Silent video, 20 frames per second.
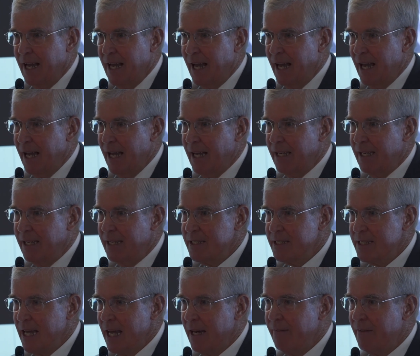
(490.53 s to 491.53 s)
and
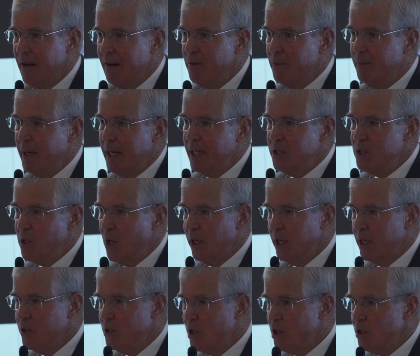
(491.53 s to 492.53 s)
instead of everybody
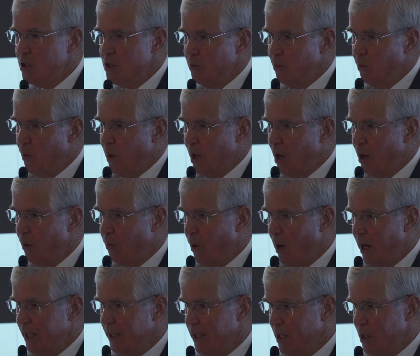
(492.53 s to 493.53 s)
talking just
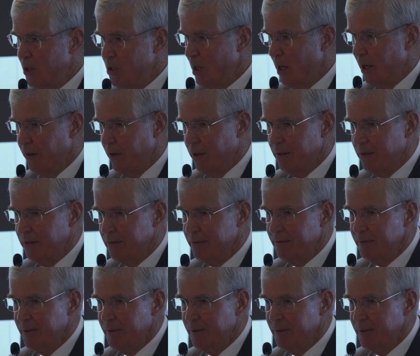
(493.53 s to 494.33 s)
one-on-one to each other,